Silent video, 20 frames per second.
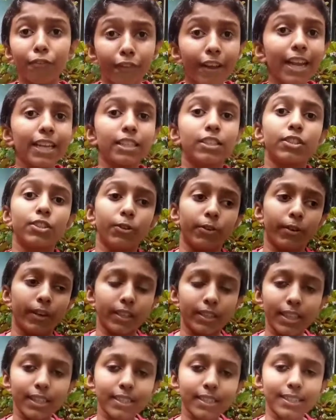face
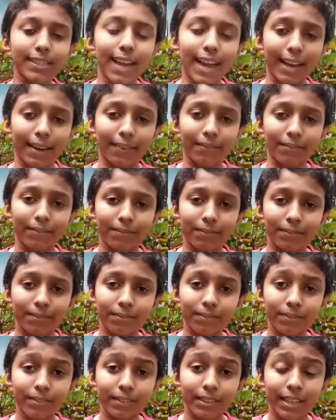during this time.
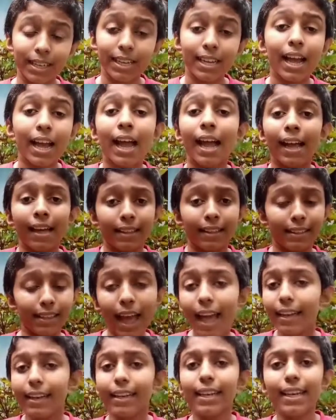
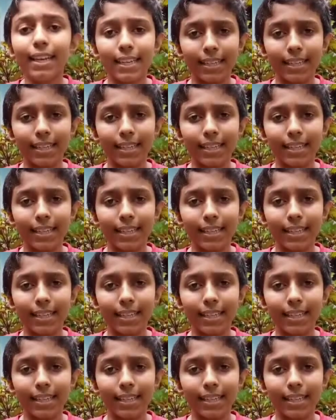That